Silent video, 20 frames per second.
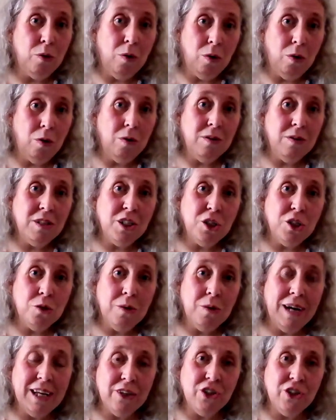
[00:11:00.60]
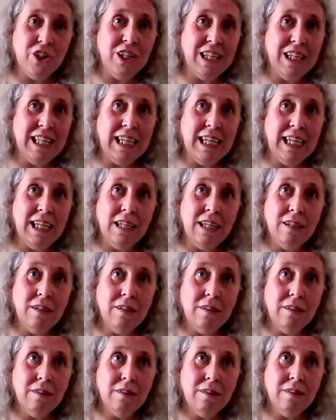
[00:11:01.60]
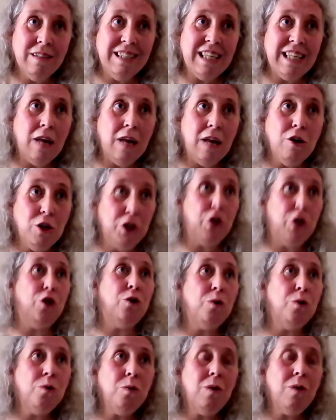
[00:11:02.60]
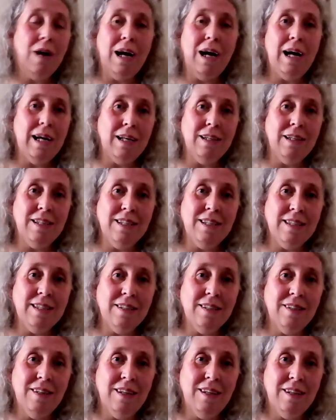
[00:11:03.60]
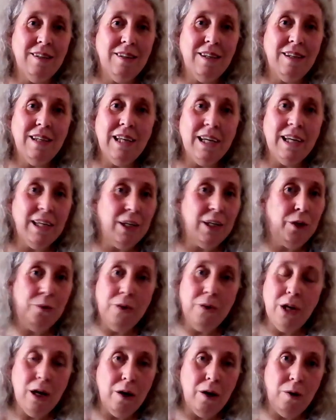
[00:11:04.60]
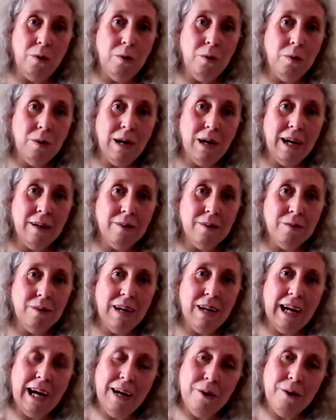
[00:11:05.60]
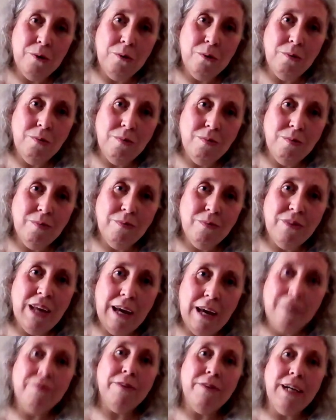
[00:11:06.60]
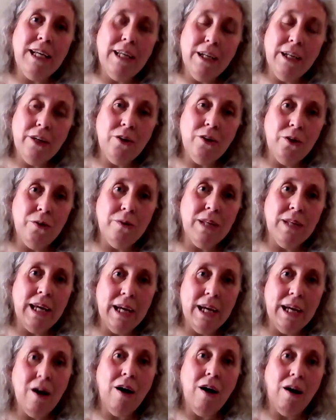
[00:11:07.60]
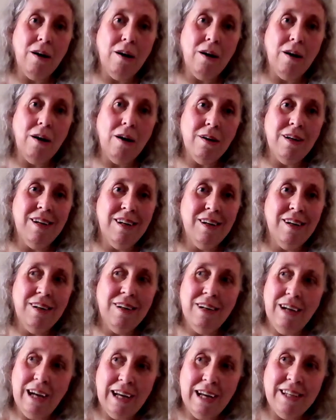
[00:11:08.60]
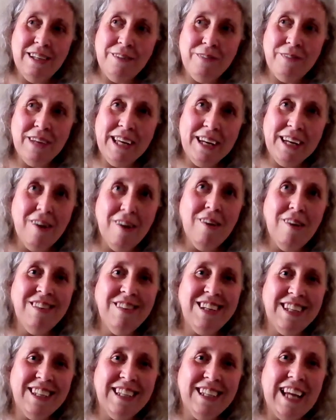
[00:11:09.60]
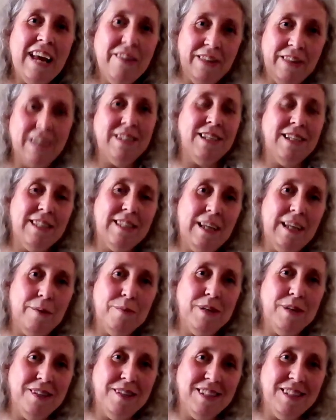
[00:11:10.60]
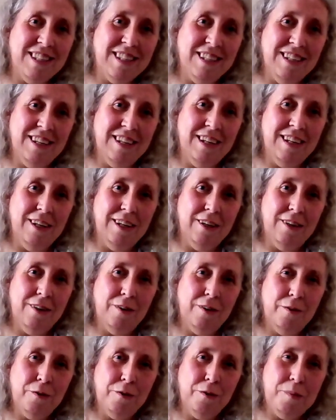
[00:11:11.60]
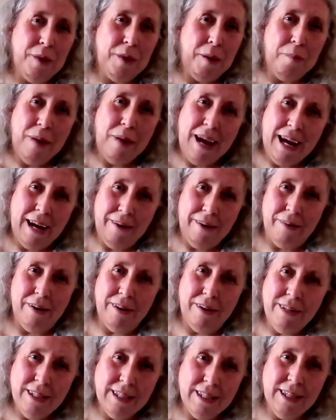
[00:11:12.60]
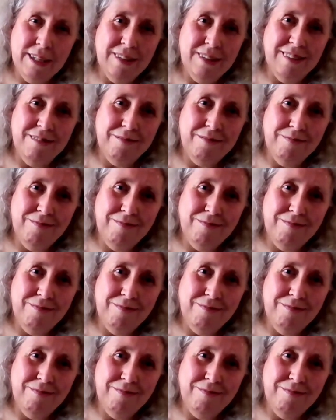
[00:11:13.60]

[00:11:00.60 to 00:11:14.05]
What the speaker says: more to actually tell you and let you know how they're feeling and who they are. And if they can't get that acceptance from their parent,